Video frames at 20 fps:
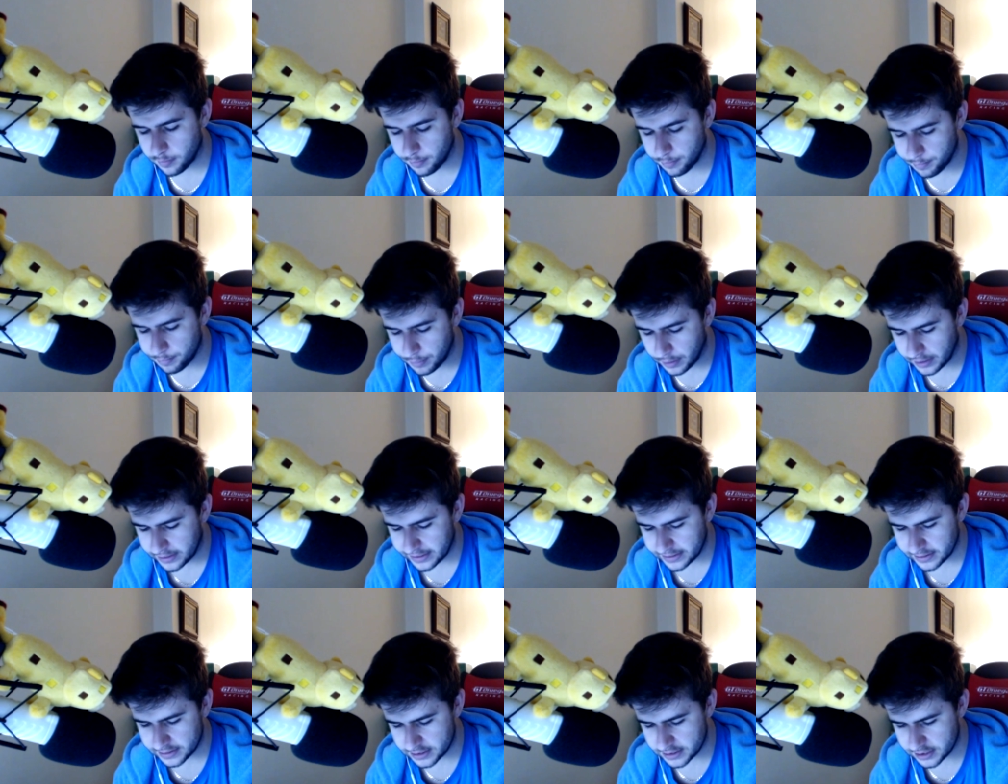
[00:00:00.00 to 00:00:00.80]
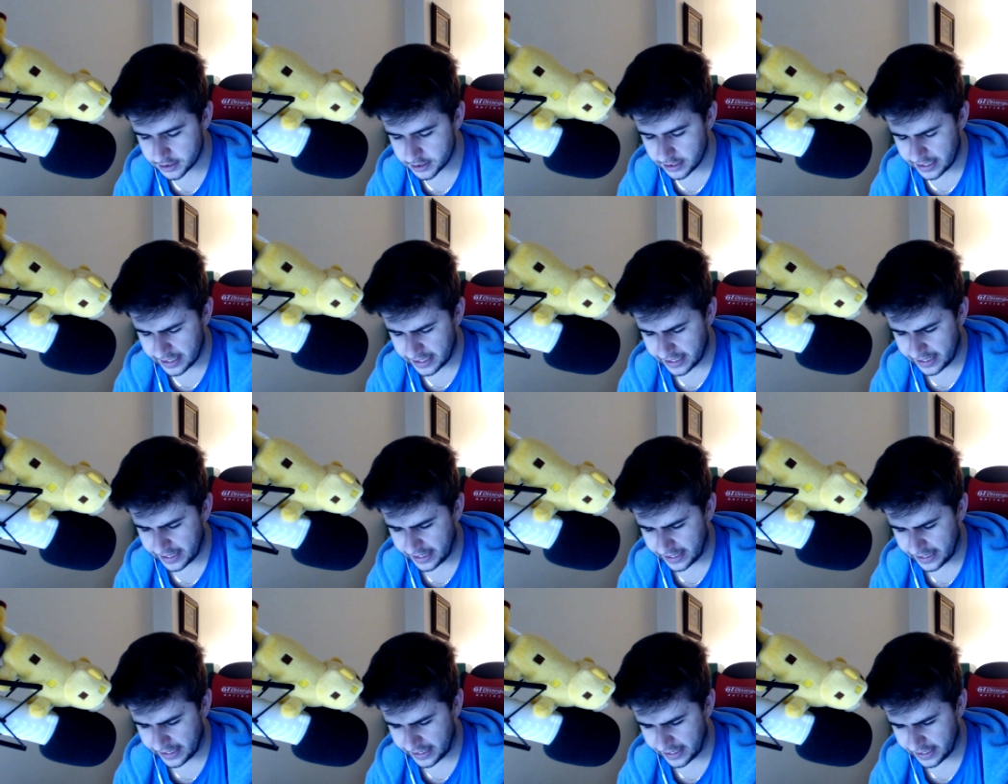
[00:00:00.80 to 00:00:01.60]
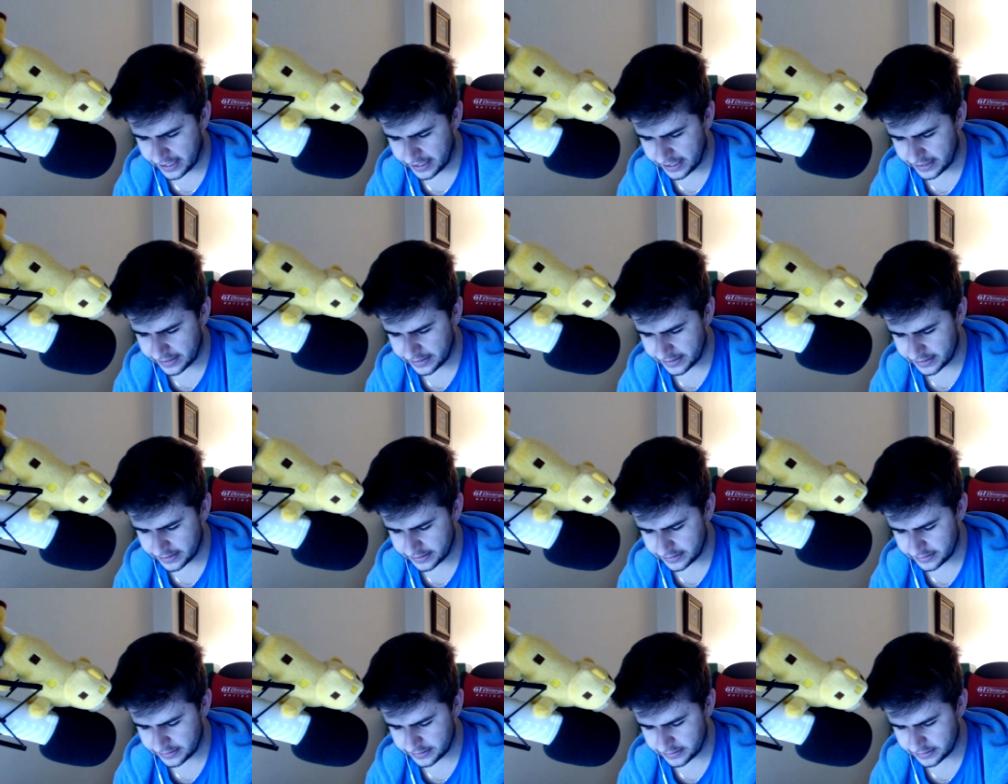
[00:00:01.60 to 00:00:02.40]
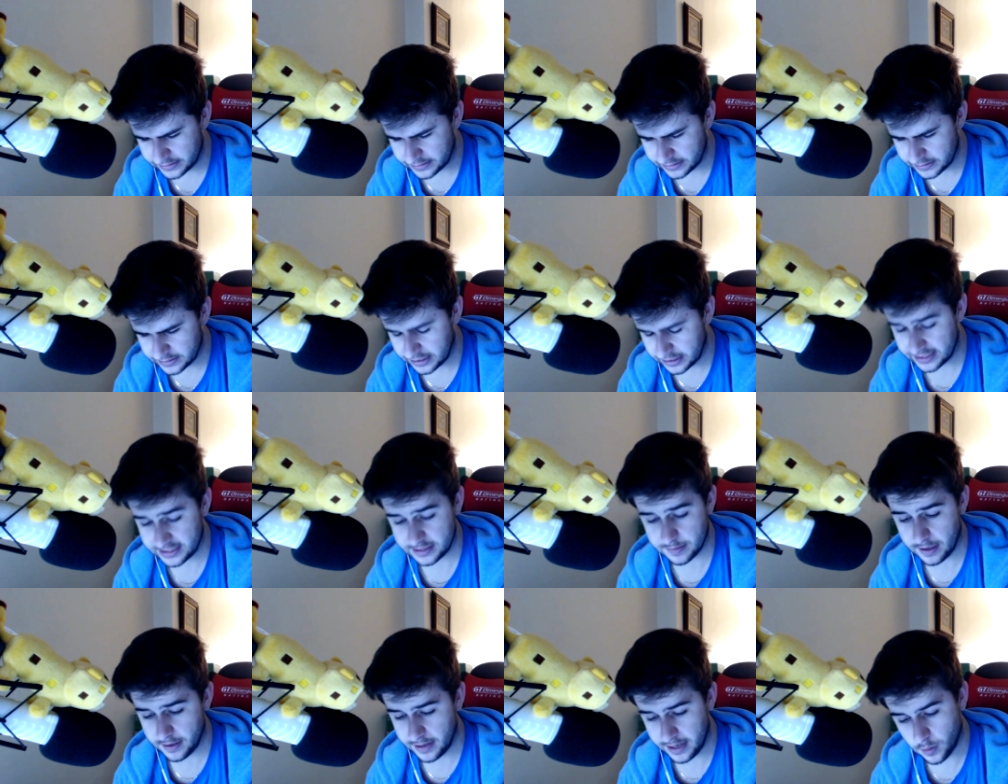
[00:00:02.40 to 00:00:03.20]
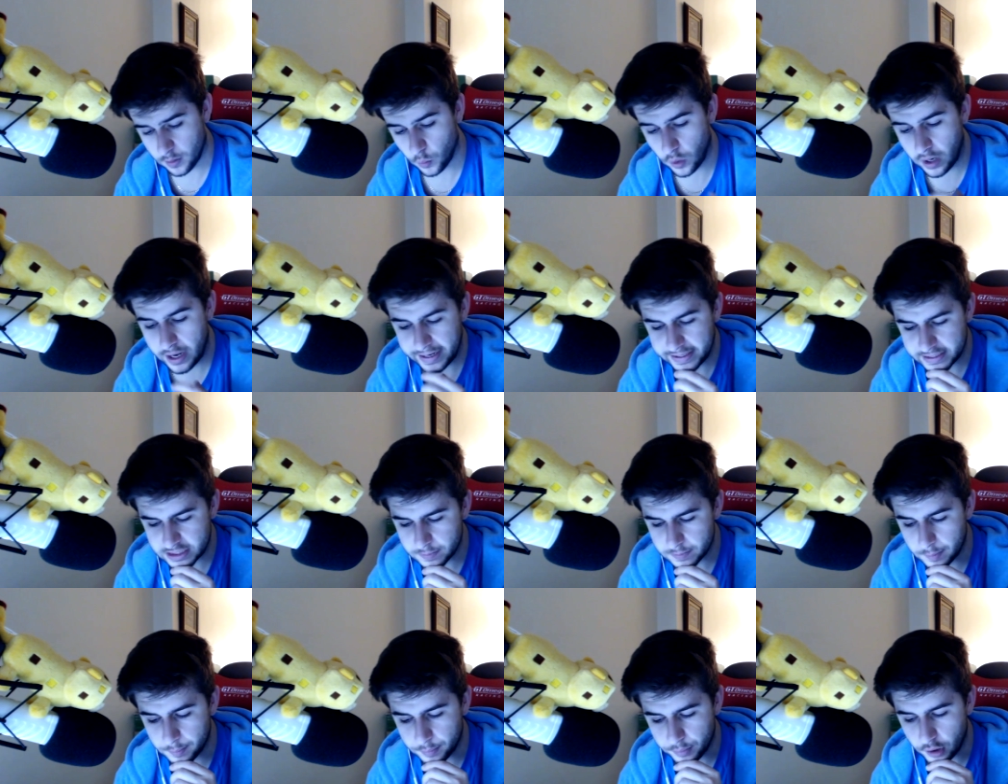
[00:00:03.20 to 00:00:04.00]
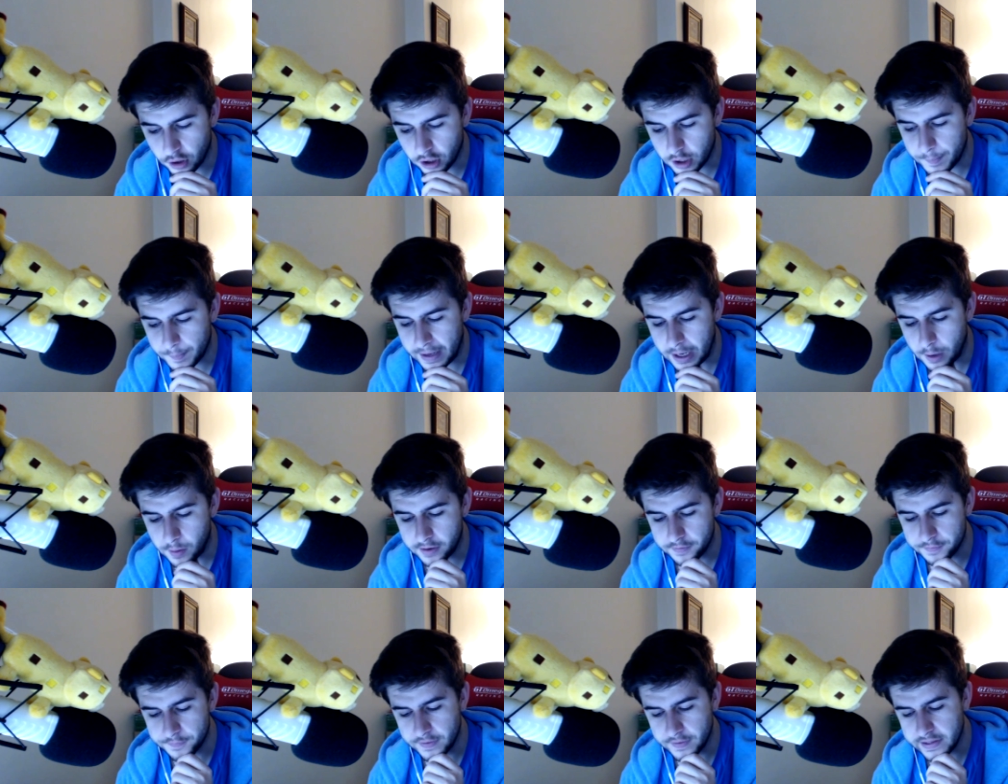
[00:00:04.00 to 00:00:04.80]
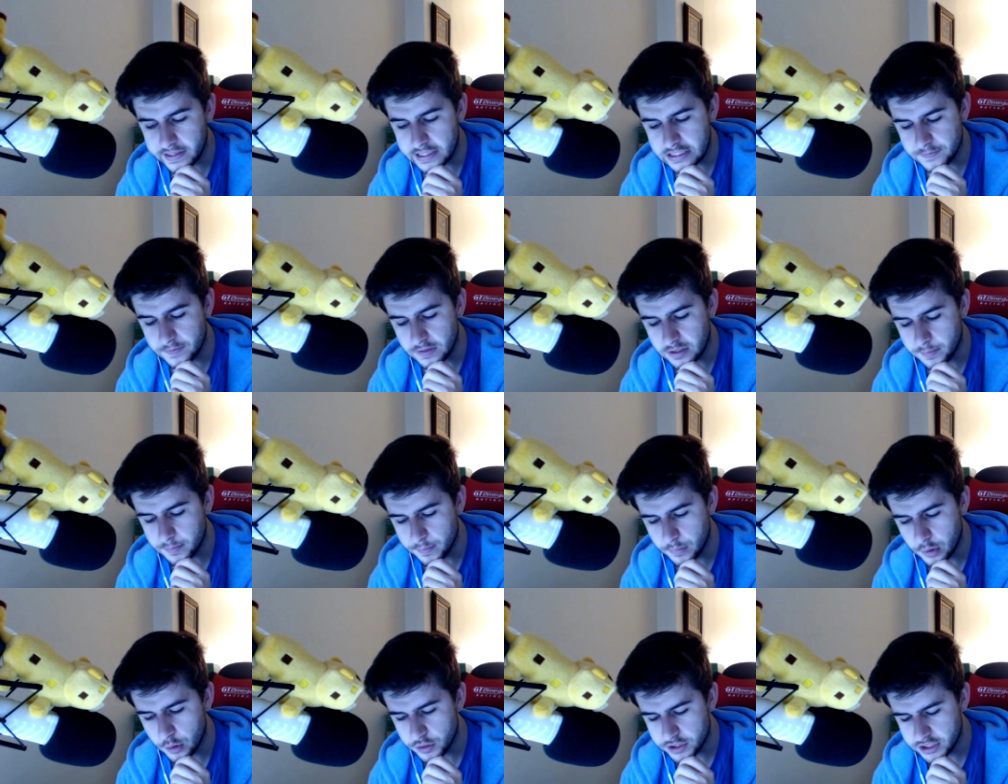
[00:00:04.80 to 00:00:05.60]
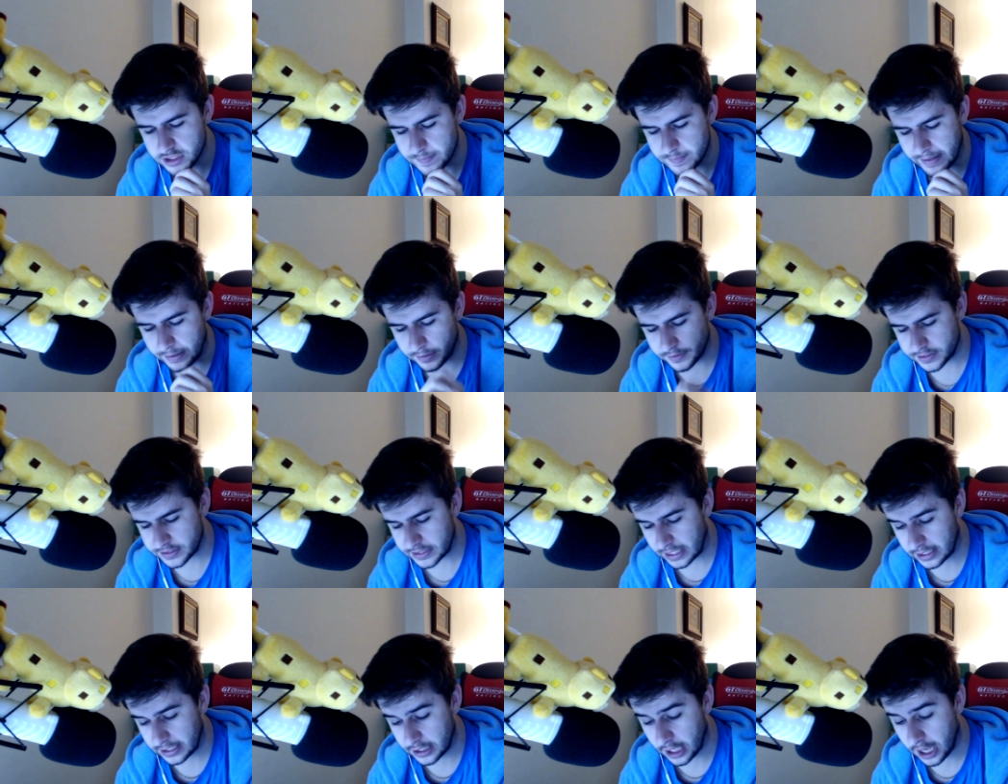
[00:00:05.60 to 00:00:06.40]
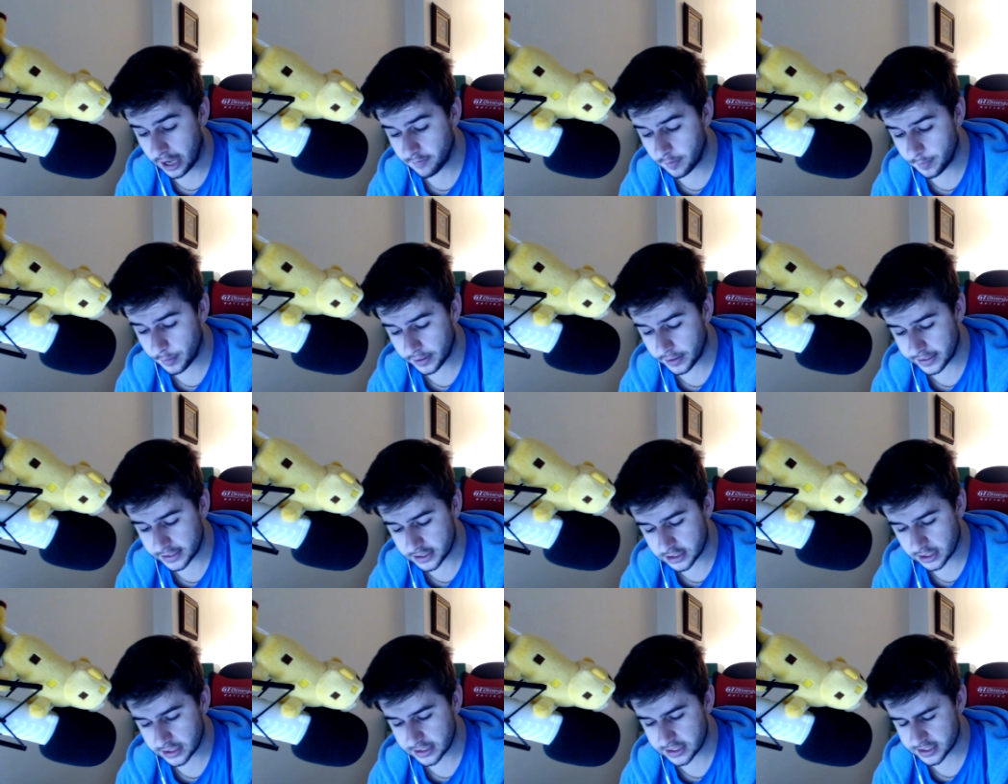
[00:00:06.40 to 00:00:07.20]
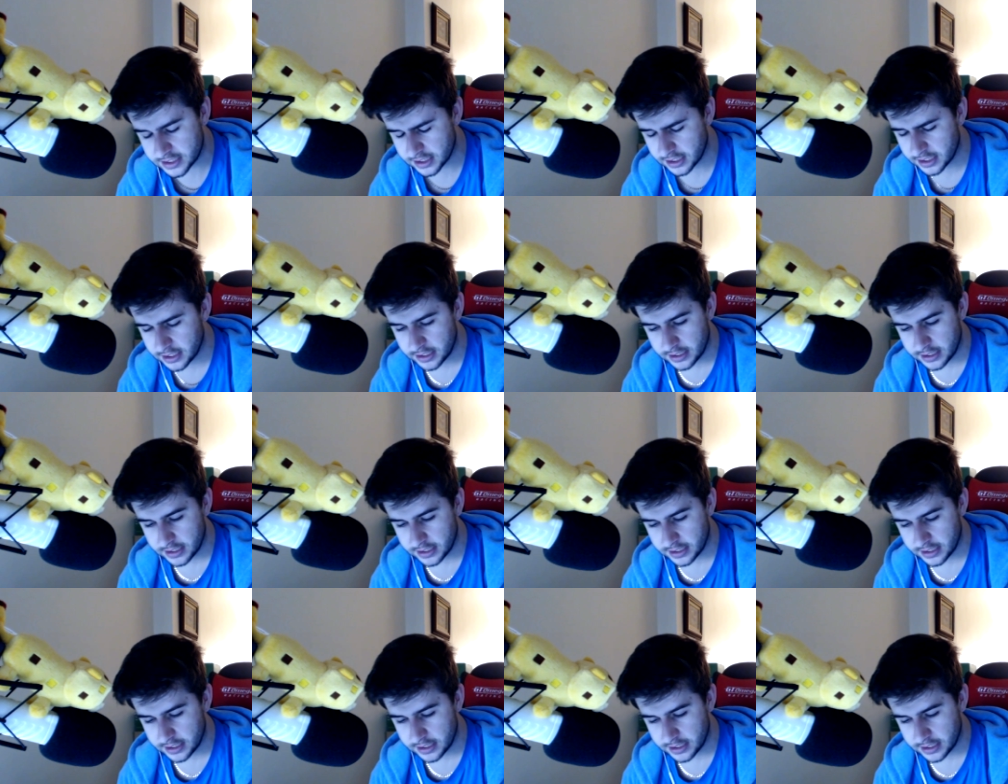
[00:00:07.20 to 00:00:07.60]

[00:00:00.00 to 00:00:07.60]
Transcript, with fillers: A bucket, and that's about it. What item and block power a furnace for the most smelts? A lava bucket does,